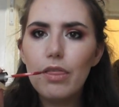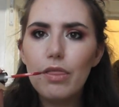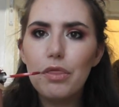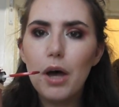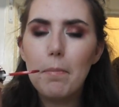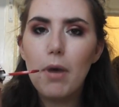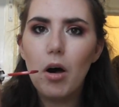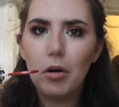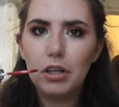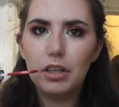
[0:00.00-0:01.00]
the
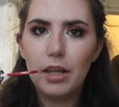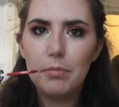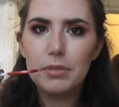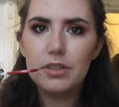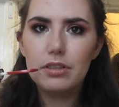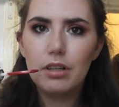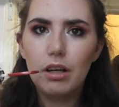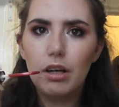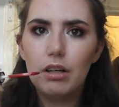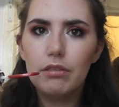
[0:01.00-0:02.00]
Apocalypse
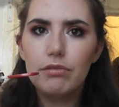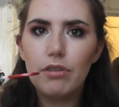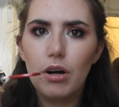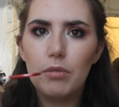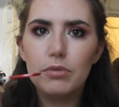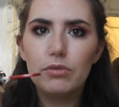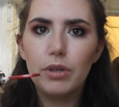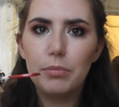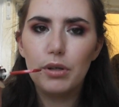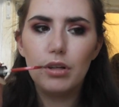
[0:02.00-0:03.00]
from
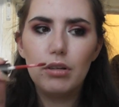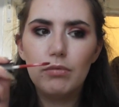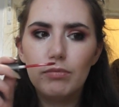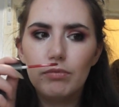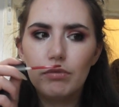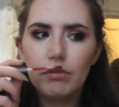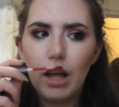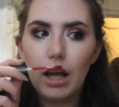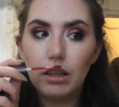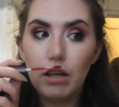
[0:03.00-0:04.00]
Rimmel.
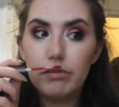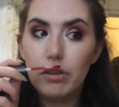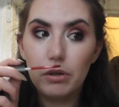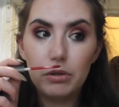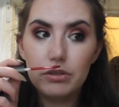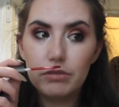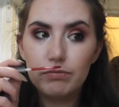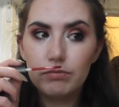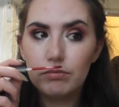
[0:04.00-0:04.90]
I loved those.